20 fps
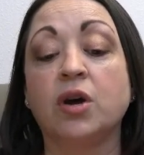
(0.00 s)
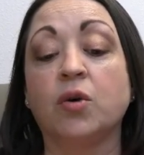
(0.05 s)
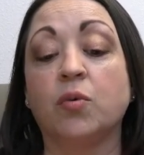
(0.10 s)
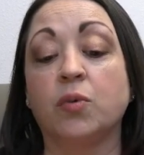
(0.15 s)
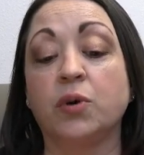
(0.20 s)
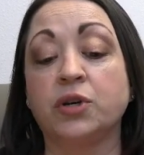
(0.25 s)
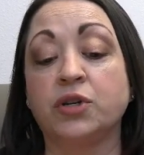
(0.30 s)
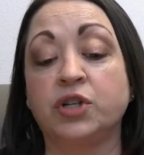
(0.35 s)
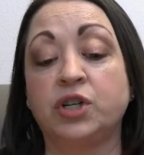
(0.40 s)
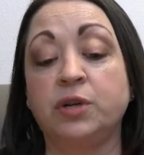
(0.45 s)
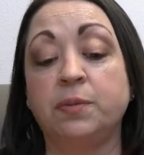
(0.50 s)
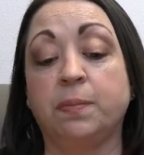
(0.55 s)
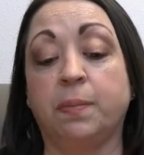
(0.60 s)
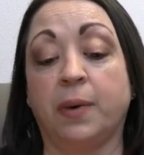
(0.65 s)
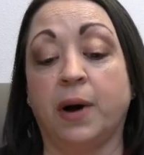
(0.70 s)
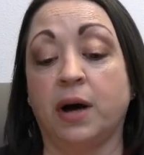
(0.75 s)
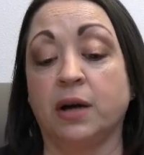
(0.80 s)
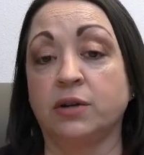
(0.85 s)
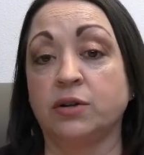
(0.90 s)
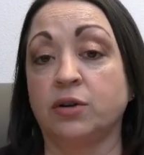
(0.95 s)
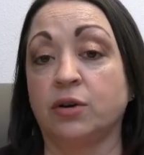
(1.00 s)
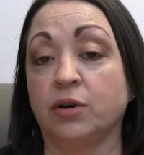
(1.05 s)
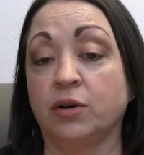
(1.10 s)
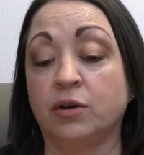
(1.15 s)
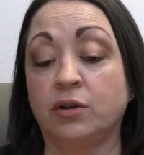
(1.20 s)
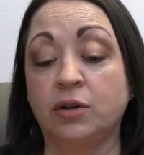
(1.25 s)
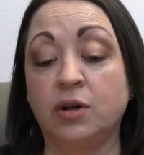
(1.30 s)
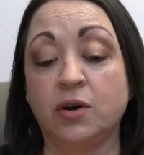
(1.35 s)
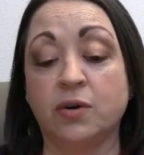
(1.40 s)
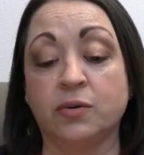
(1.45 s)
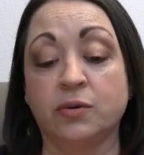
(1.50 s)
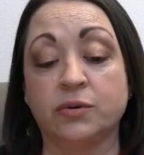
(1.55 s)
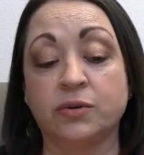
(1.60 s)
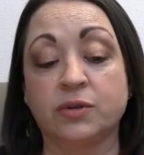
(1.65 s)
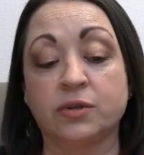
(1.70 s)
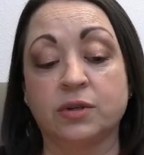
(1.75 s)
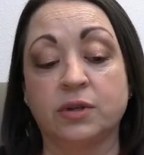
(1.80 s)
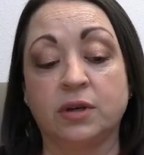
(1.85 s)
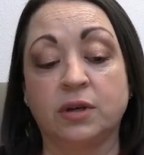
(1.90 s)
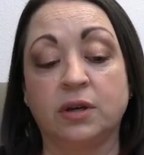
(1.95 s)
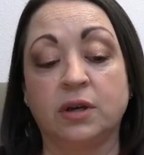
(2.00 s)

where she bought her clothes,